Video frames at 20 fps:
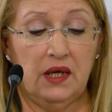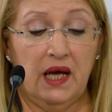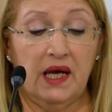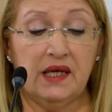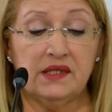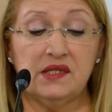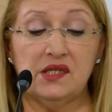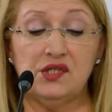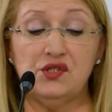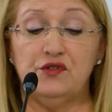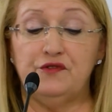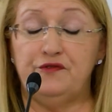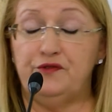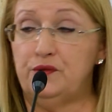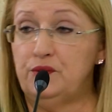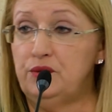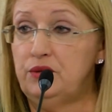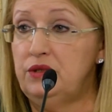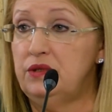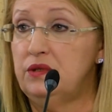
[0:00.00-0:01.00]
Access to
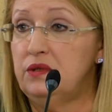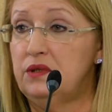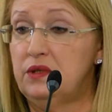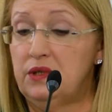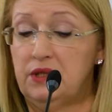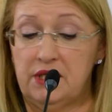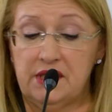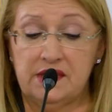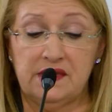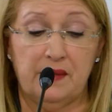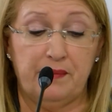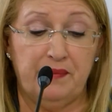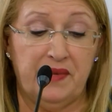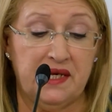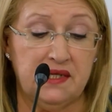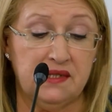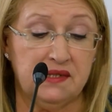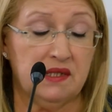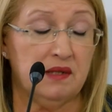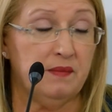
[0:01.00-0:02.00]
food is a
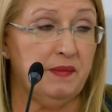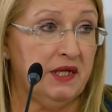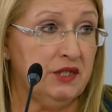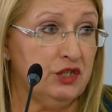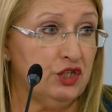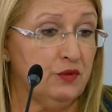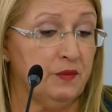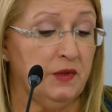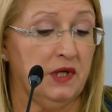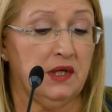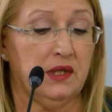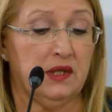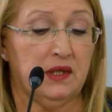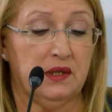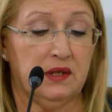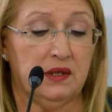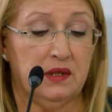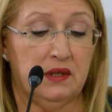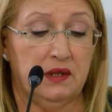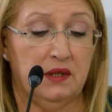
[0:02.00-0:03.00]
basic benchmark
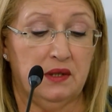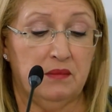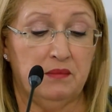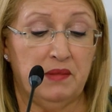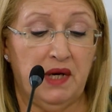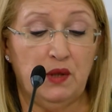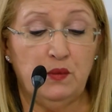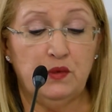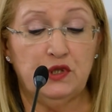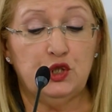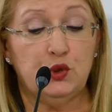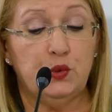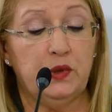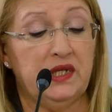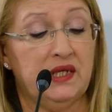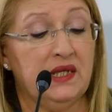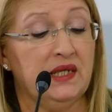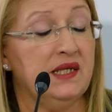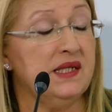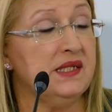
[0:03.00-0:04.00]
by which we
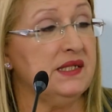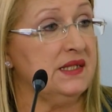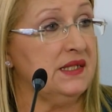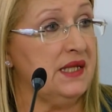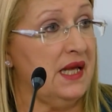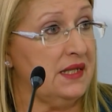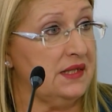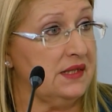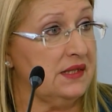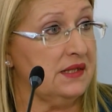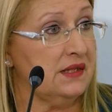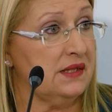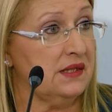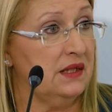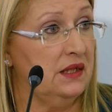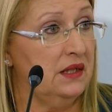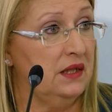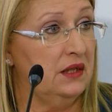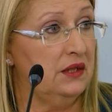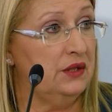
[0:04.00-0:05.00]
can assess
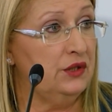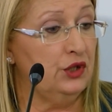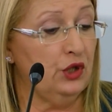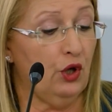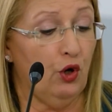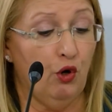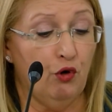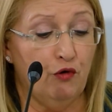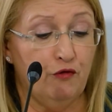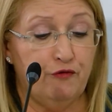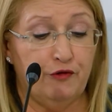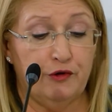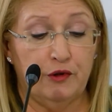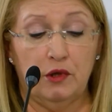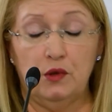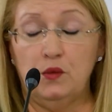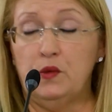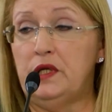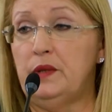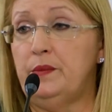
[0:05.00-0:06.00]
the
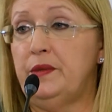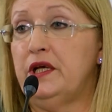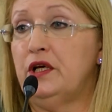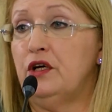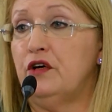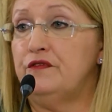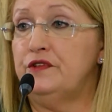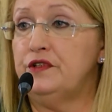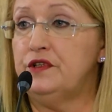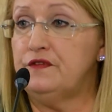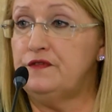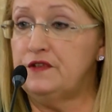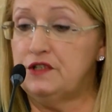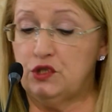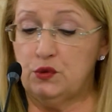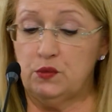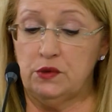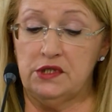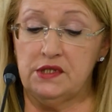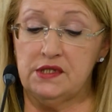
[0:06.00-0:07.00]
overall well-being of
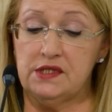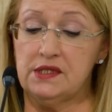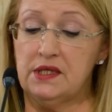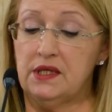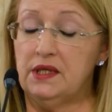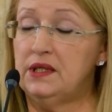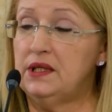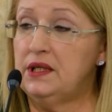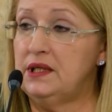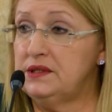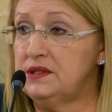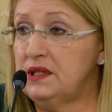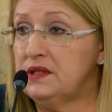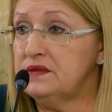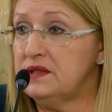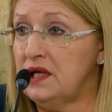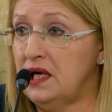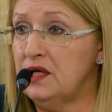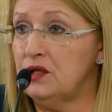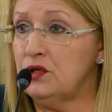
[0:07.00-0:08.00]
individuals and
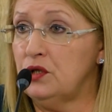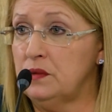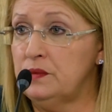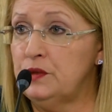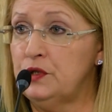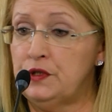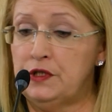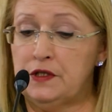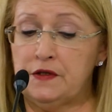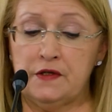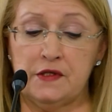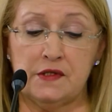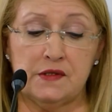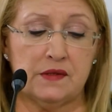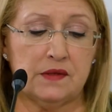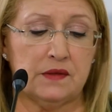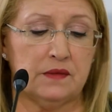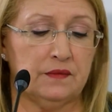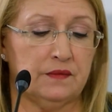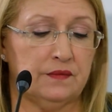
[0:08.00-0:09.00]
entire
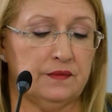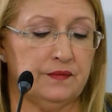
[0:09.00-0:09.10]
communities.